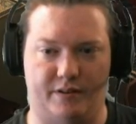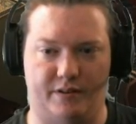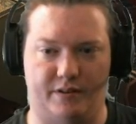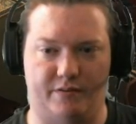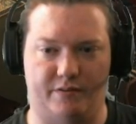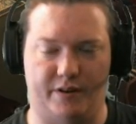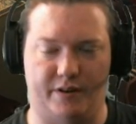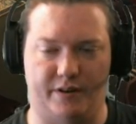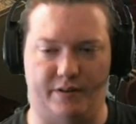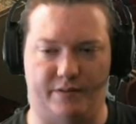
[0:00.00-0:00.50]

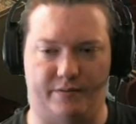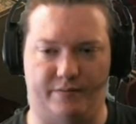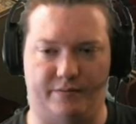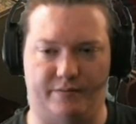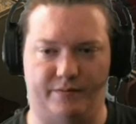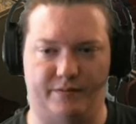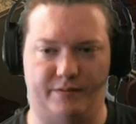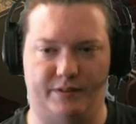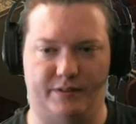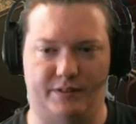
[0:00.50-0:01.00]
Oh dear.
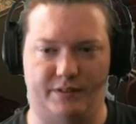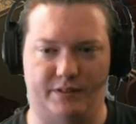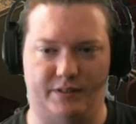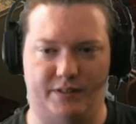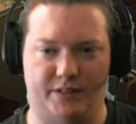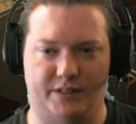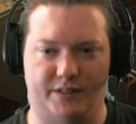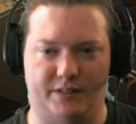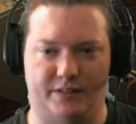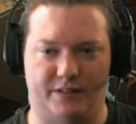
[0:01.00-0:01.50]

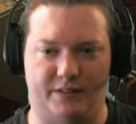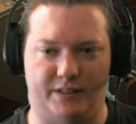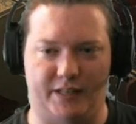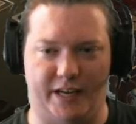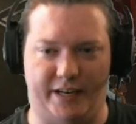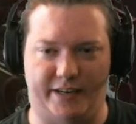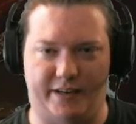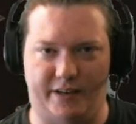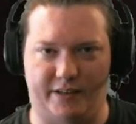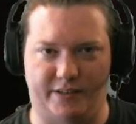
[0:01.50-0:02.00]

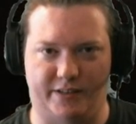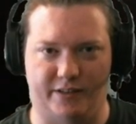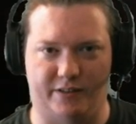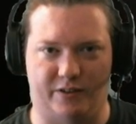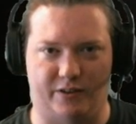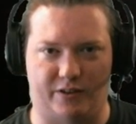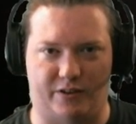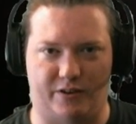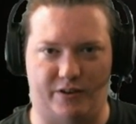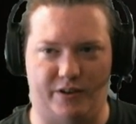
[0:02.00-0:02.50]
That doesn't
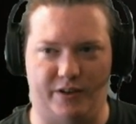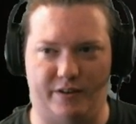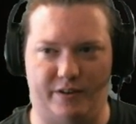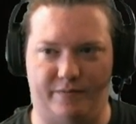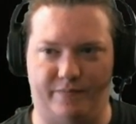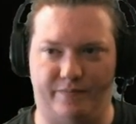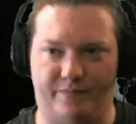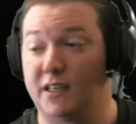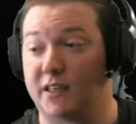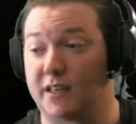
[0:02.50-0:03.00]
look good.
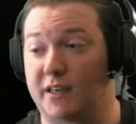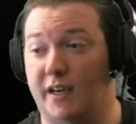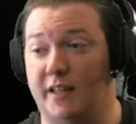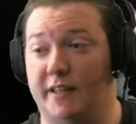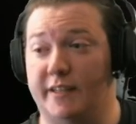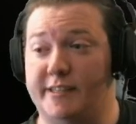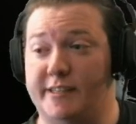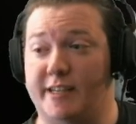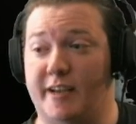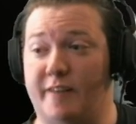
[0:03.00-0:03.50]

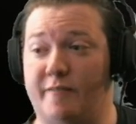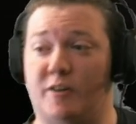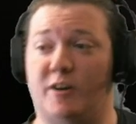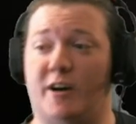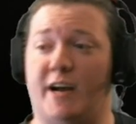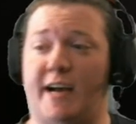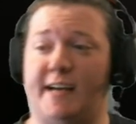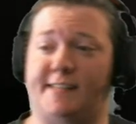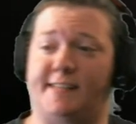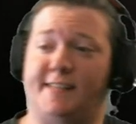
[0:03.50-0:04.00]
Kindly saved her
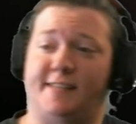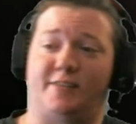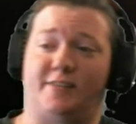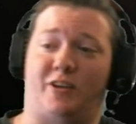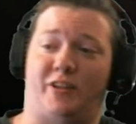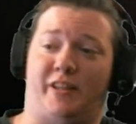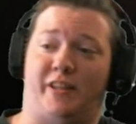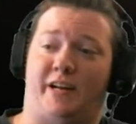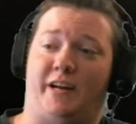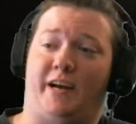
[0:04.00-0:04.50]
asses
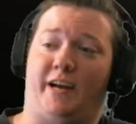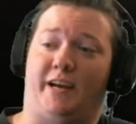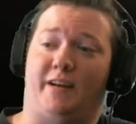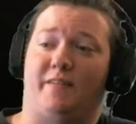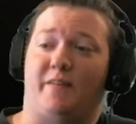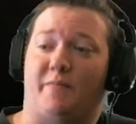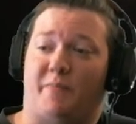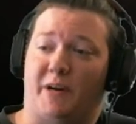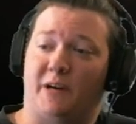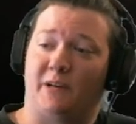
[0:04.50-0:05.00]
in the night.
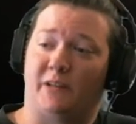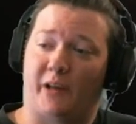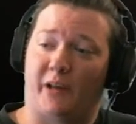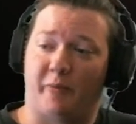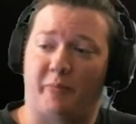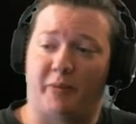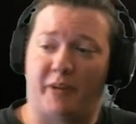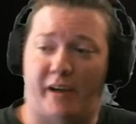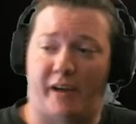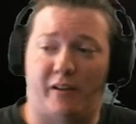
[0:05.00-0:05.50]
Apparently a
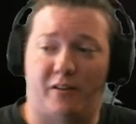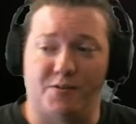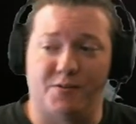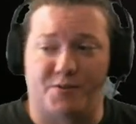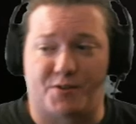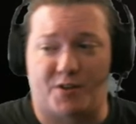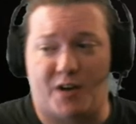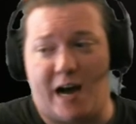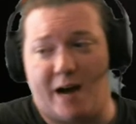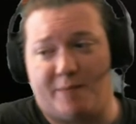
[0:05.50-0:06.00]

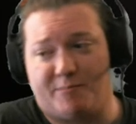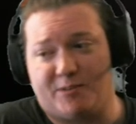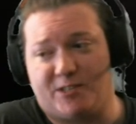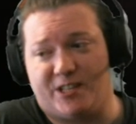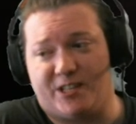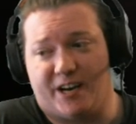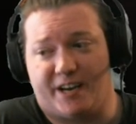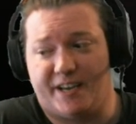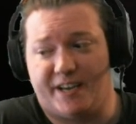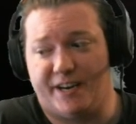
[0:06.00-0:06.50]
plainclothes cop
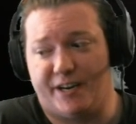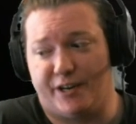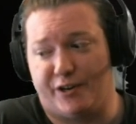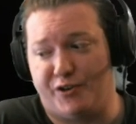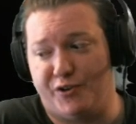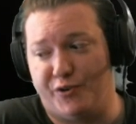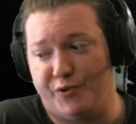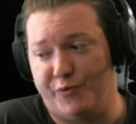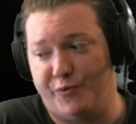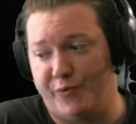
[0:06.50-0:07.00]
snuck
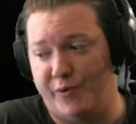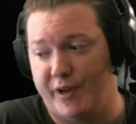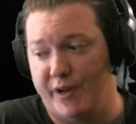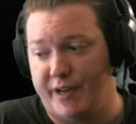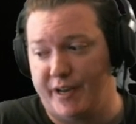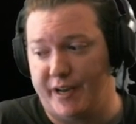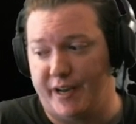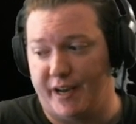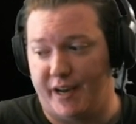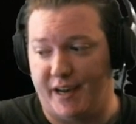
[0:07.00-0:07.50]
into
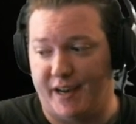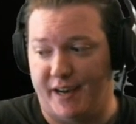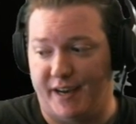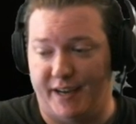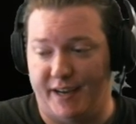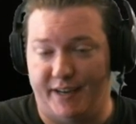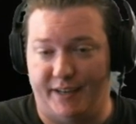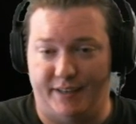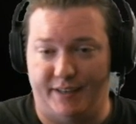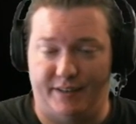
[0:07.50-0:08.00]

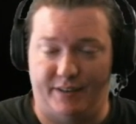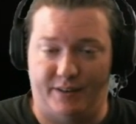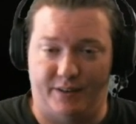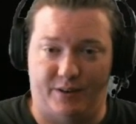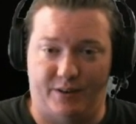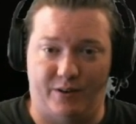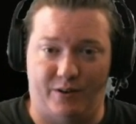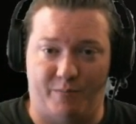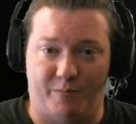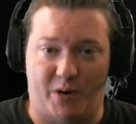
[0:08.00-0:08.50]

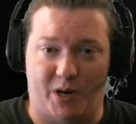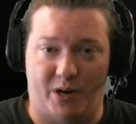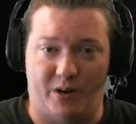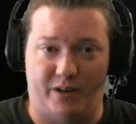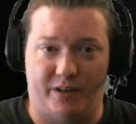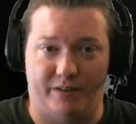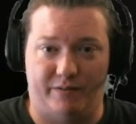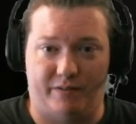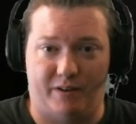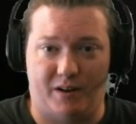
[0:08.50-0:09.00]
her
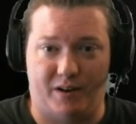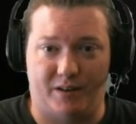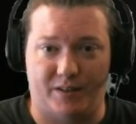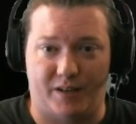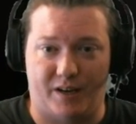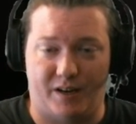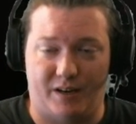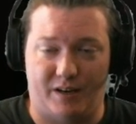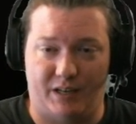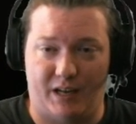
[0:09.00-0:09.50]
part of Hong
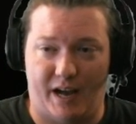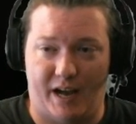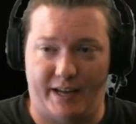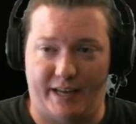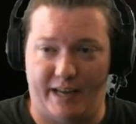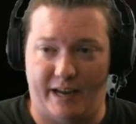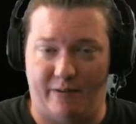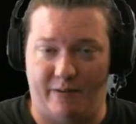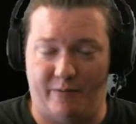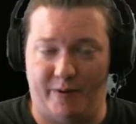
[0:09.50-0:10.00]
Kong. I
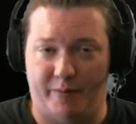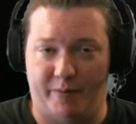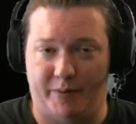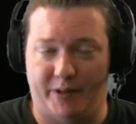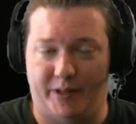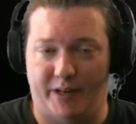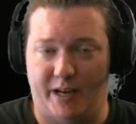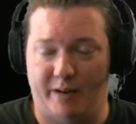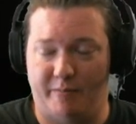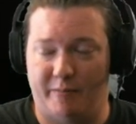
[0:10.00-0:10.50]
can't remember
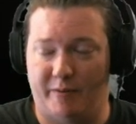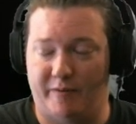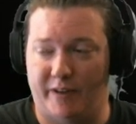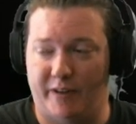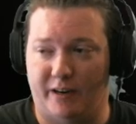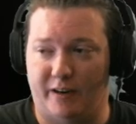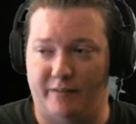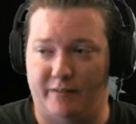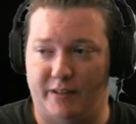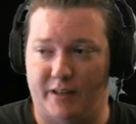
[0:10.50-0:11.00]
the name of
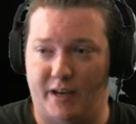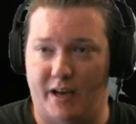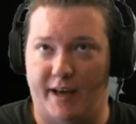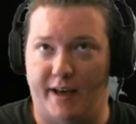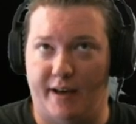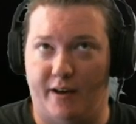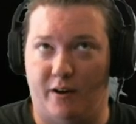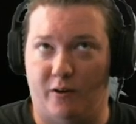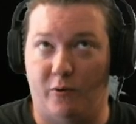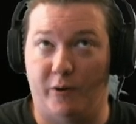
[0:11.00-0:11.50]
it off the...
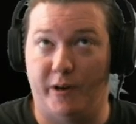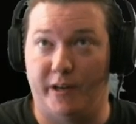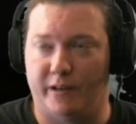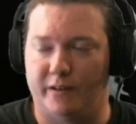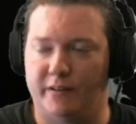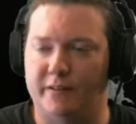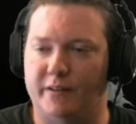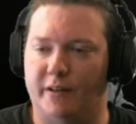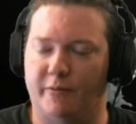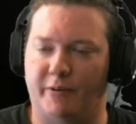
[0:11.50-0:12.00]
Hawaii.
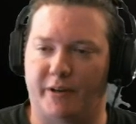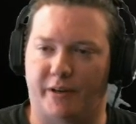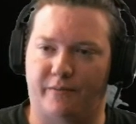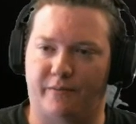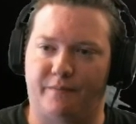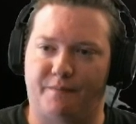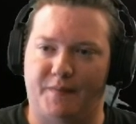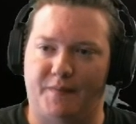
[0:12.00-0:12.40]
There we go.